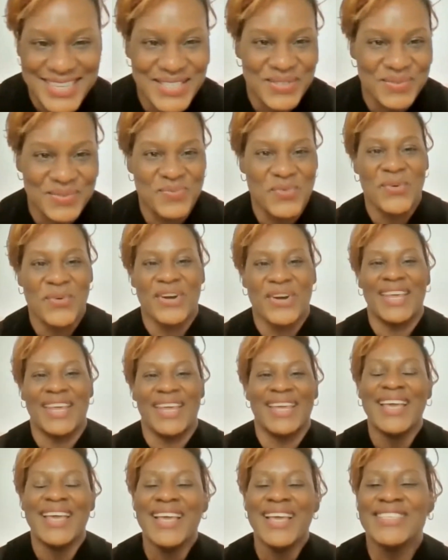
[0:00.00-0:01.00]
this
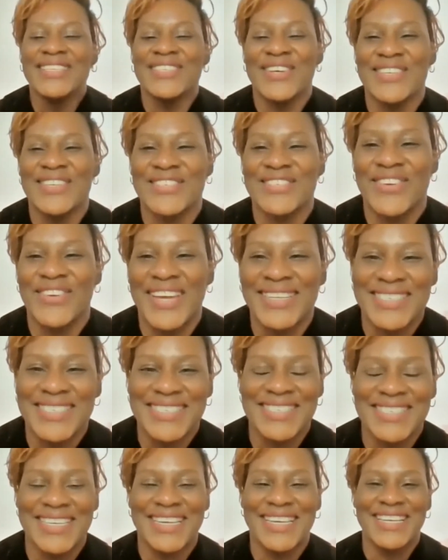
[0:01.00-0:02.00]
morning. So it was great
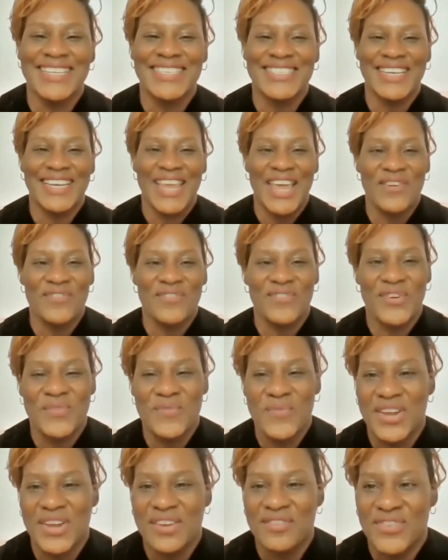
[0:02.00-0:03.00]
to see each and every
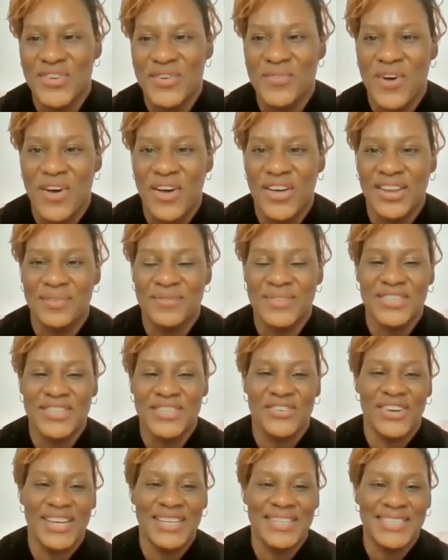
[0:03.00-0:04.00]
one of you all, and it was a
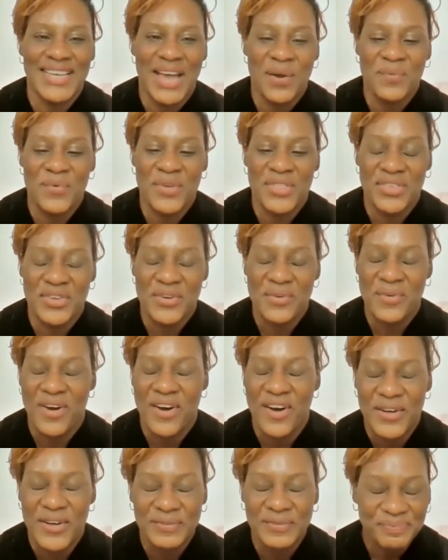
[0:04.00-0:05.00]
great time with you
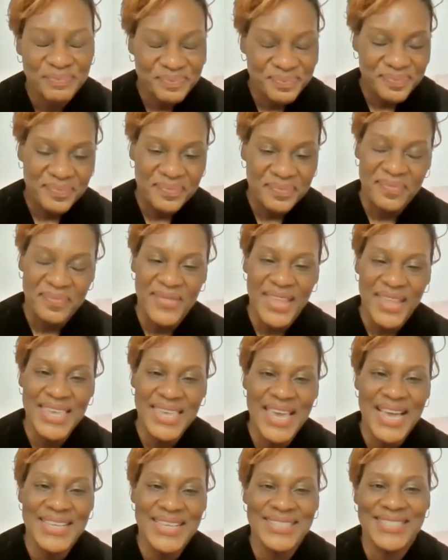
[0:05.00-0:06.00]
all
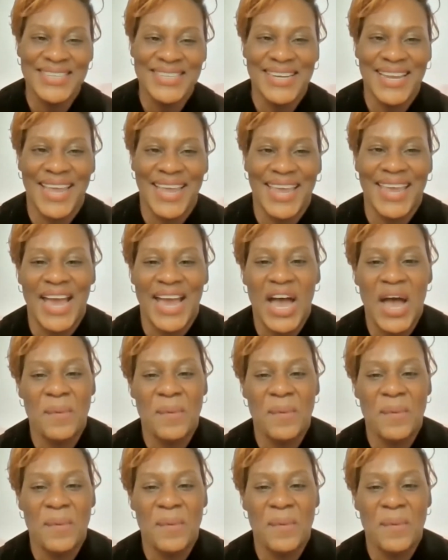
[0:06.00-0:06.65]
yesterday.